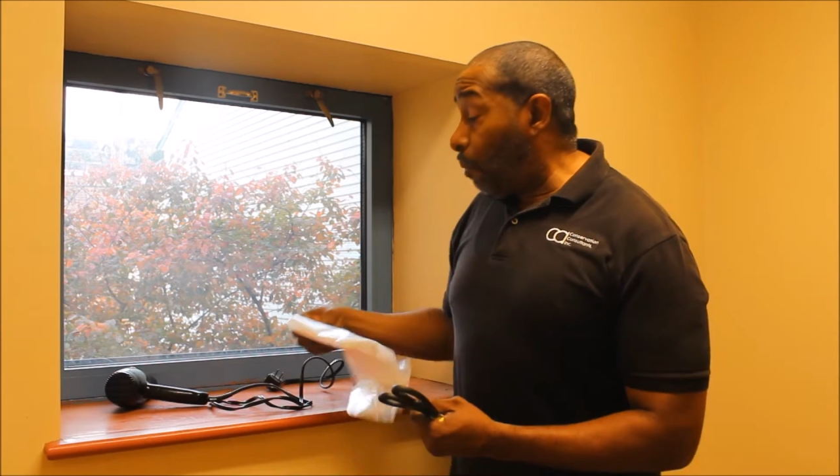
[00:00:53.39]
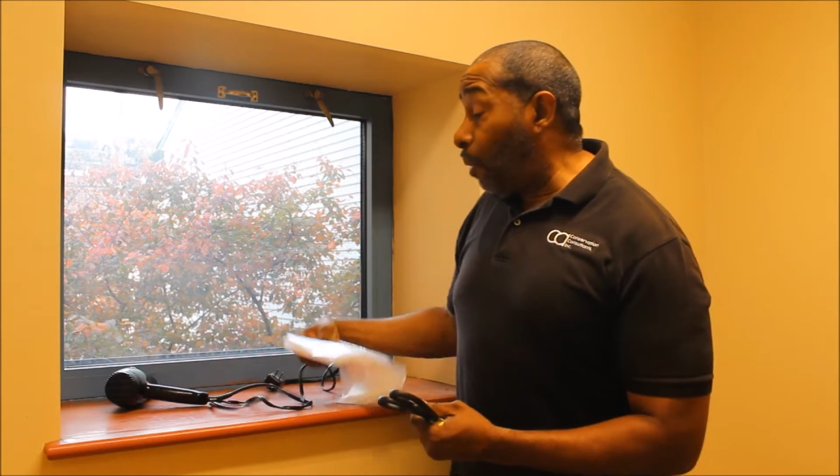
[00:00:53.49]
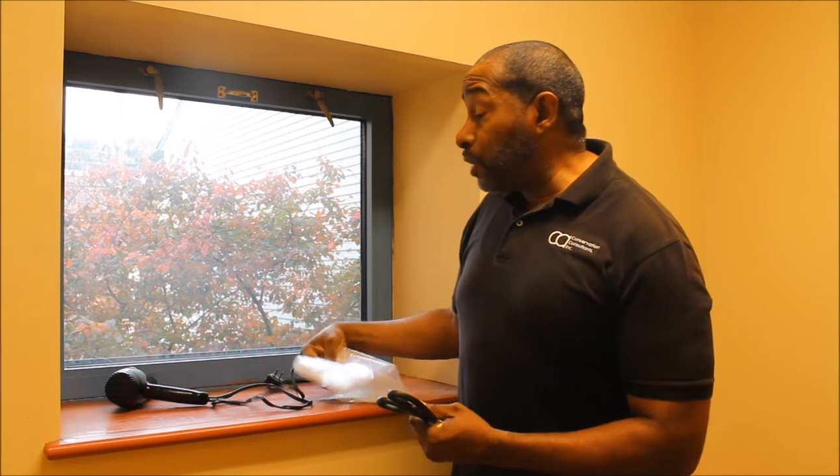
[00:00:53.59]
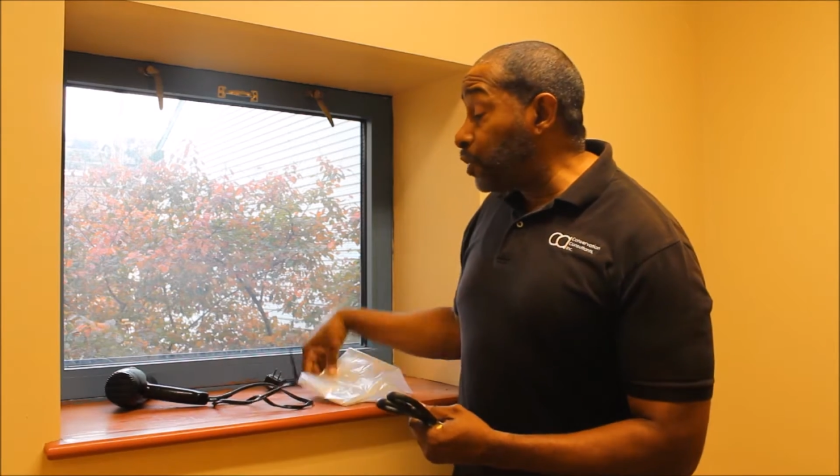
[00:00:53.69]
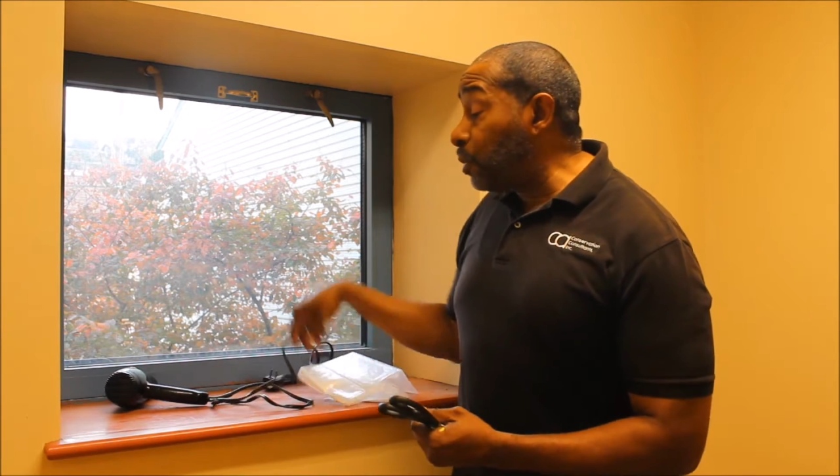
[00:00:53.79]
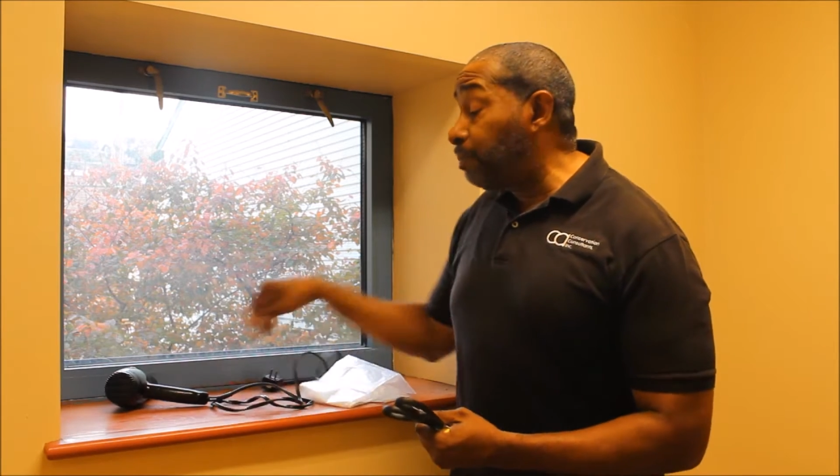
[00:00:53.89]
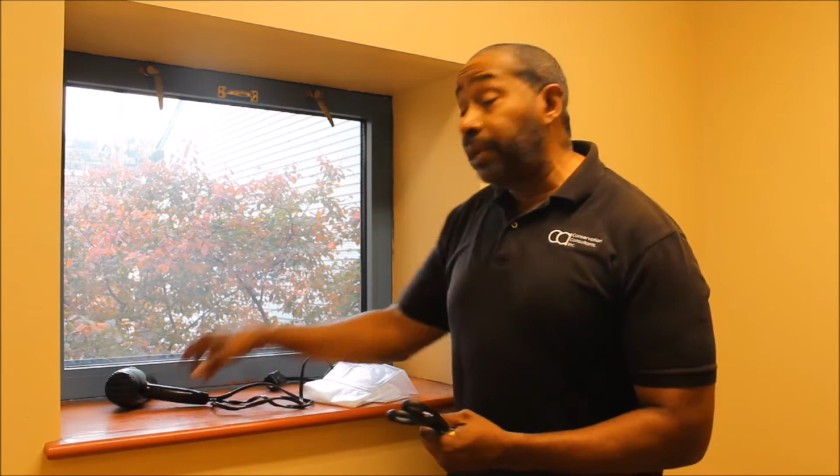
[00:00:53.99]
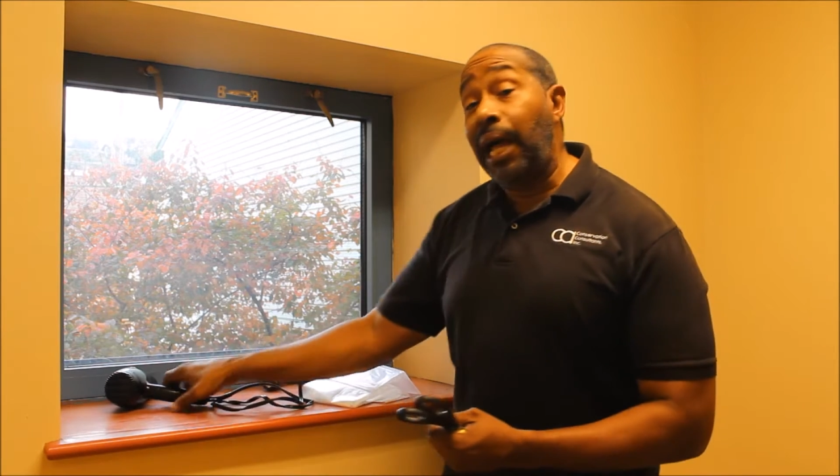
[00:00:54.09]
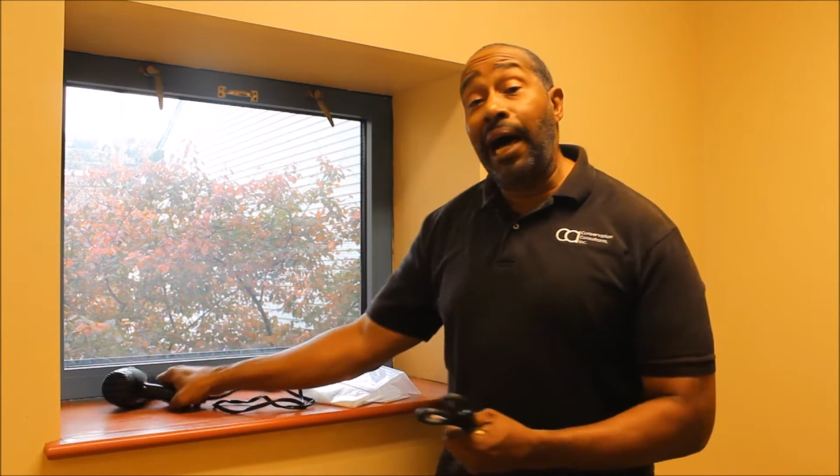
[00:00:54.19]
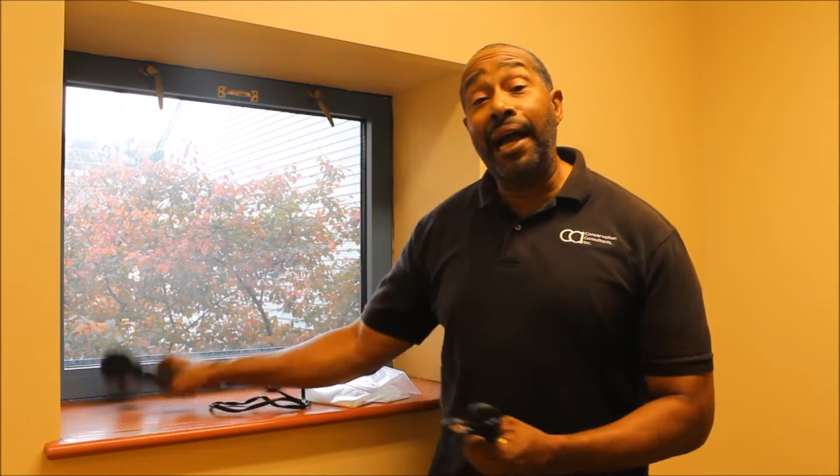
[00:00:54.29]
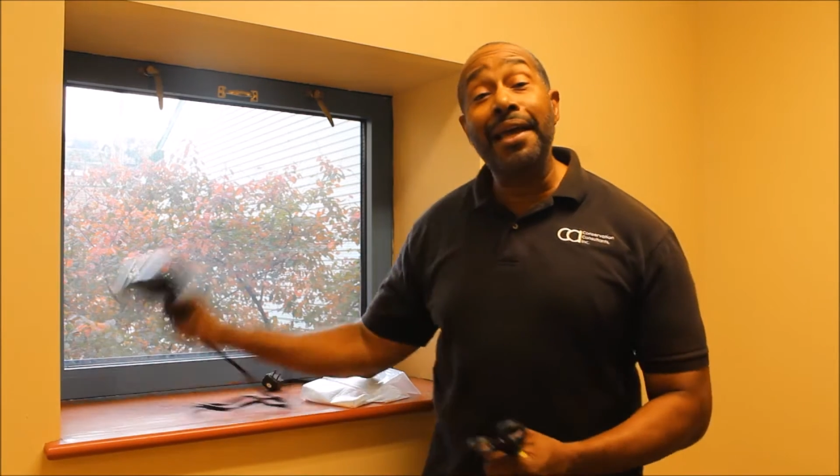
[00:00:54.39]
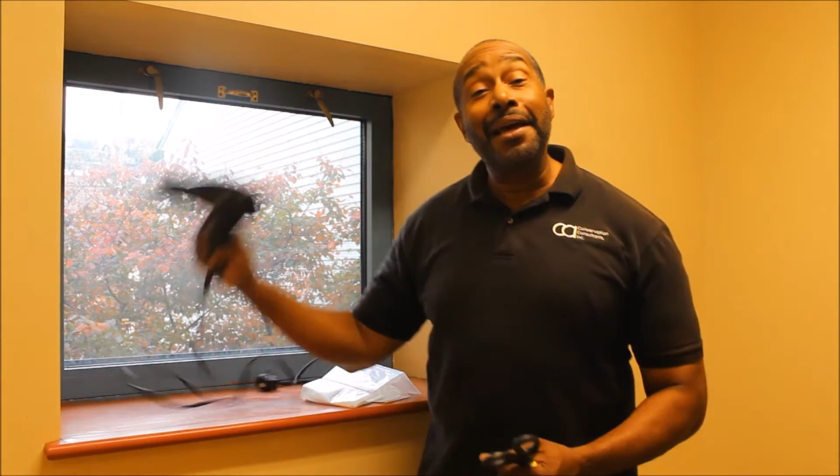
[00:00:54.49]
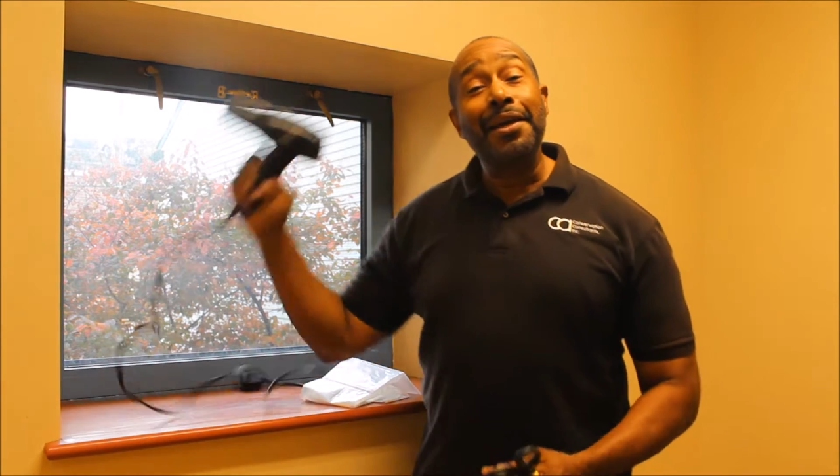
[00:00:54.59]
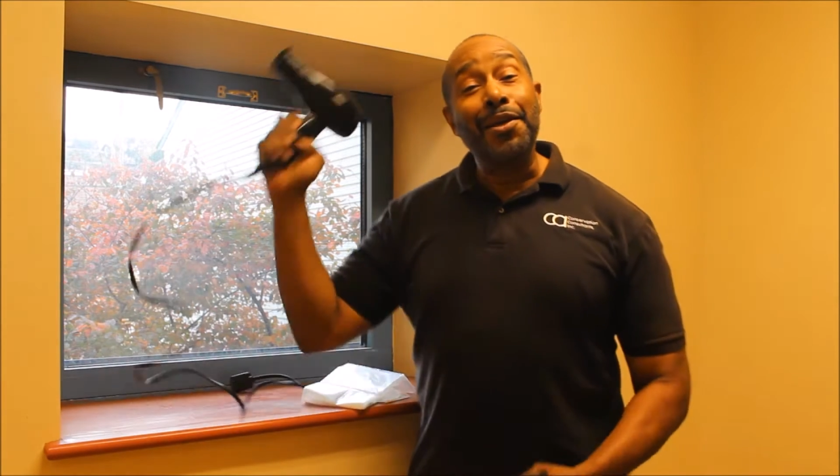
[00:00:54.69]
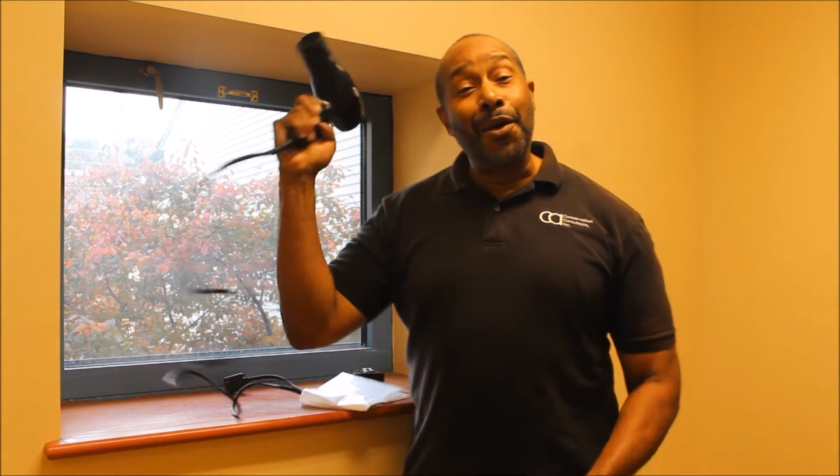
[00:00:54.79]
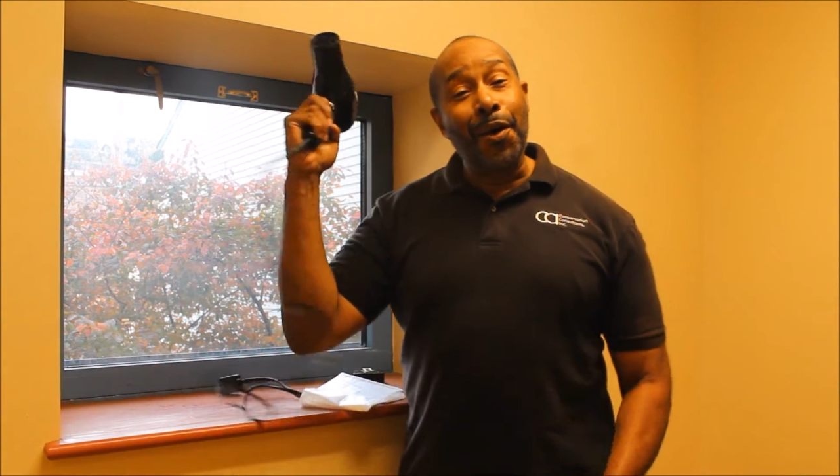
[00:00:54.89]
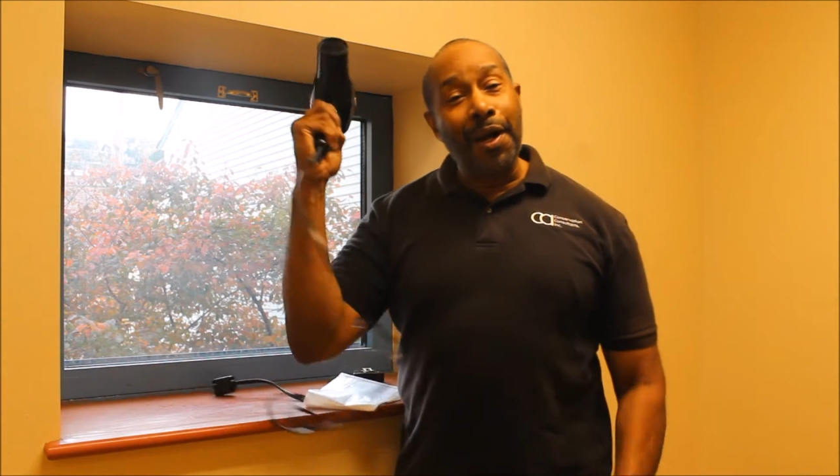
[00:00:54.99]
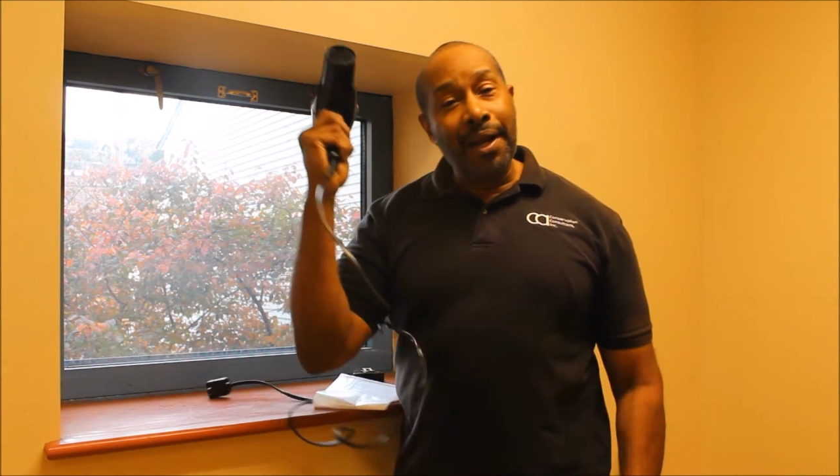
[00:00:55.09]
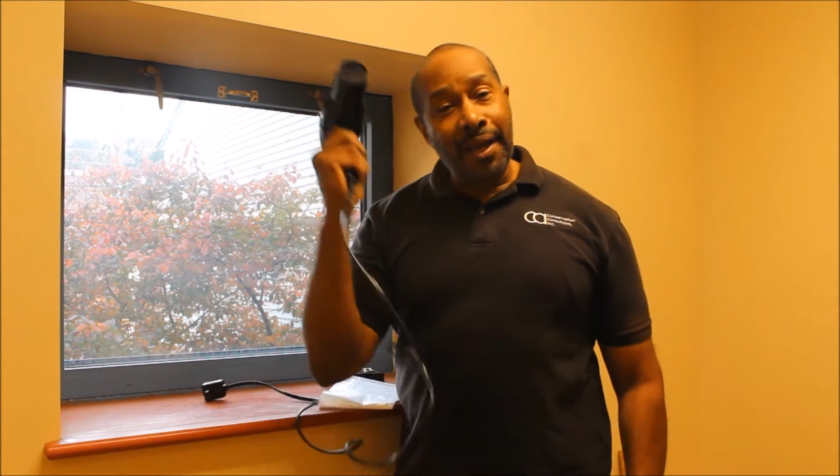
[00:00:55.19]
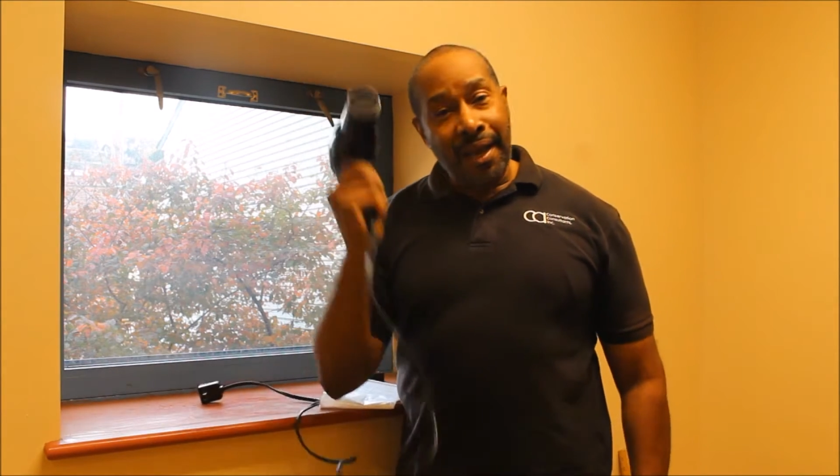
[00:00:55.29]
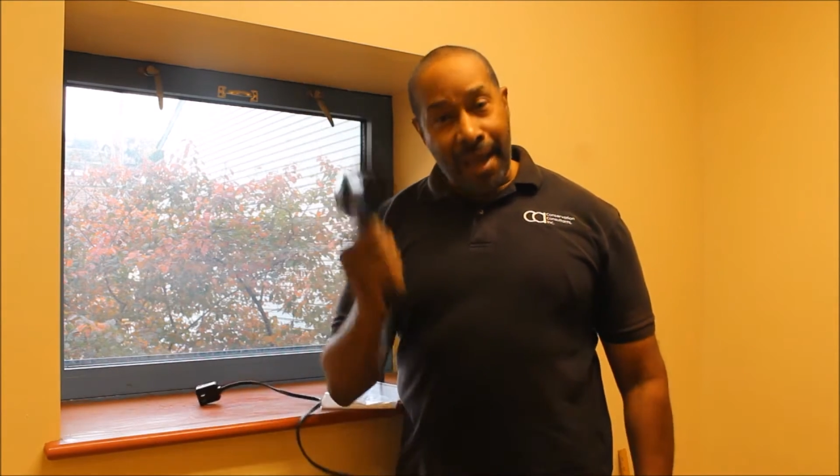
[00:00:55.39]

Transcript: once you apply your